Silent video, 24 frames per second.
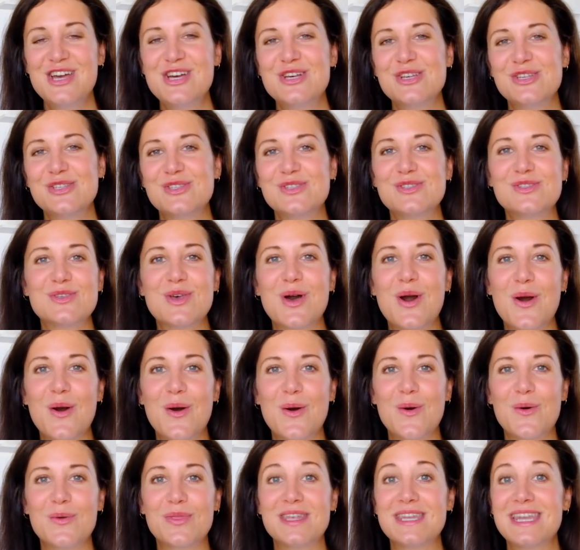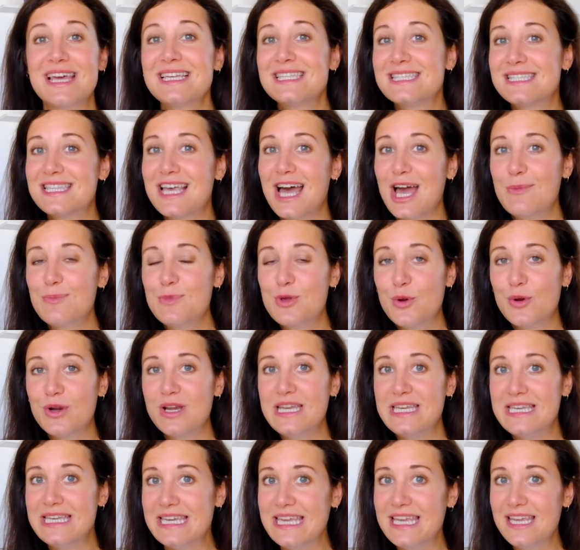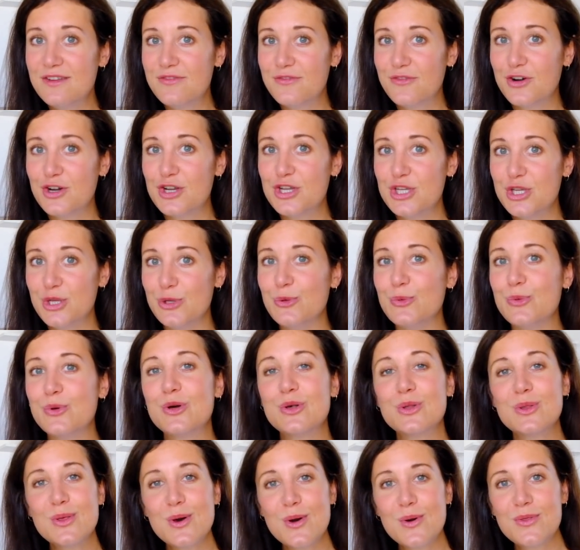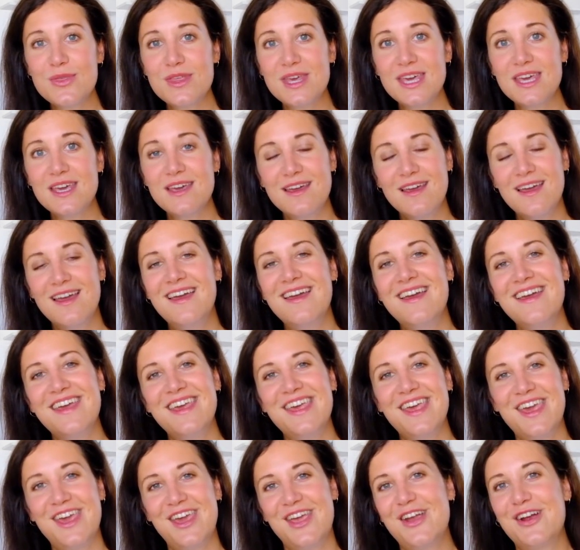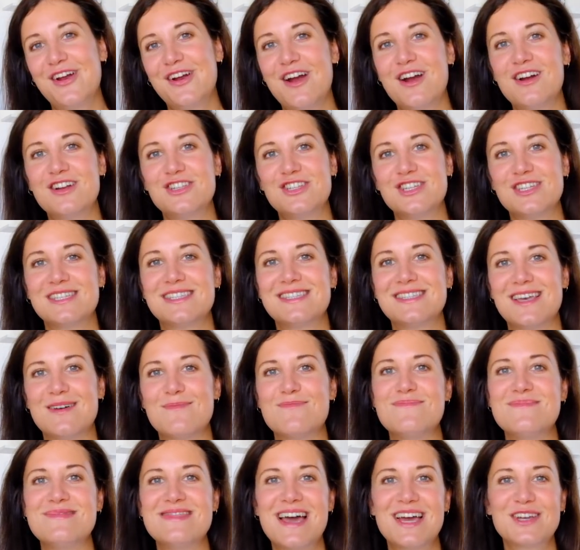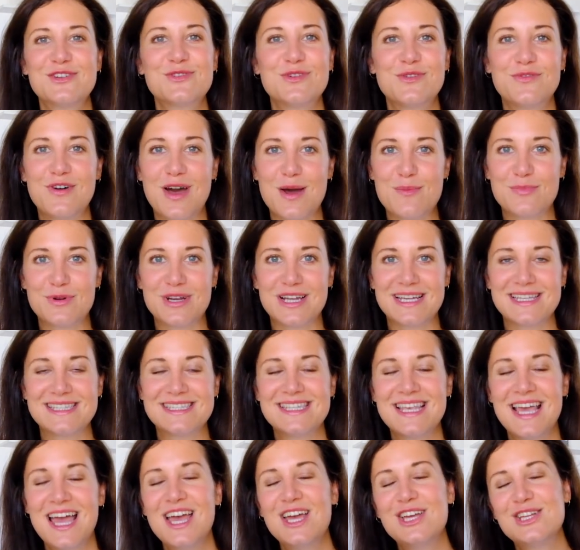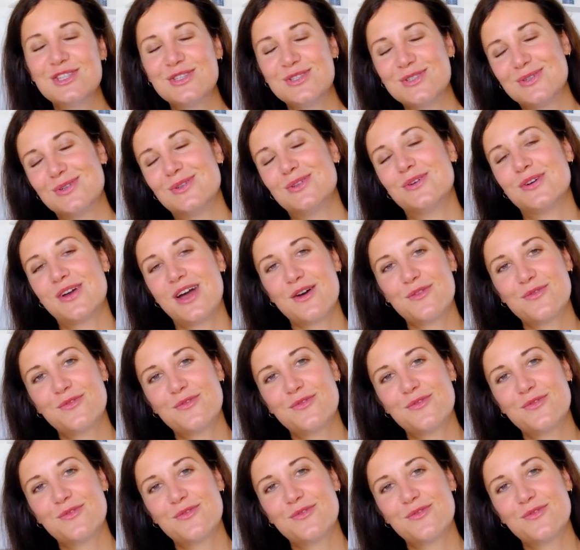so the next time you're in need for new clothing, here are just some natural fabrics to look out